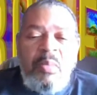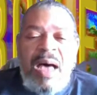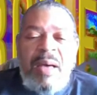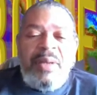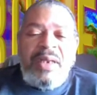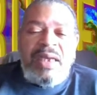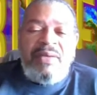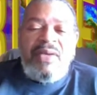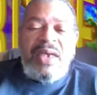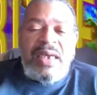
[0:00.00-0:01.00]
By
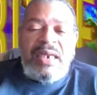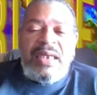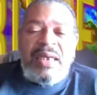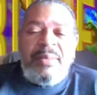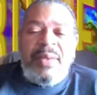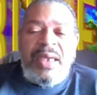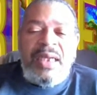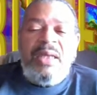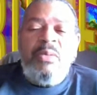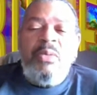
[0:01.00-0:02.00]
believing in him,
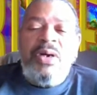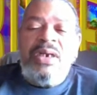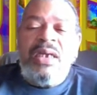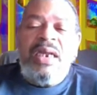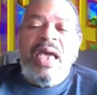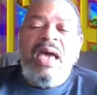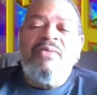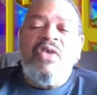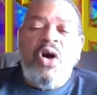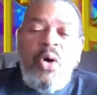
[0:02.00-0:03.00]
anyone can
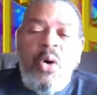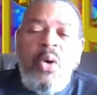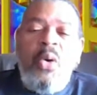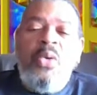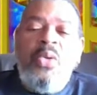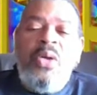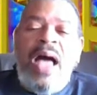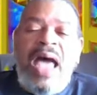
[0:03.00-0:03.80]
have whole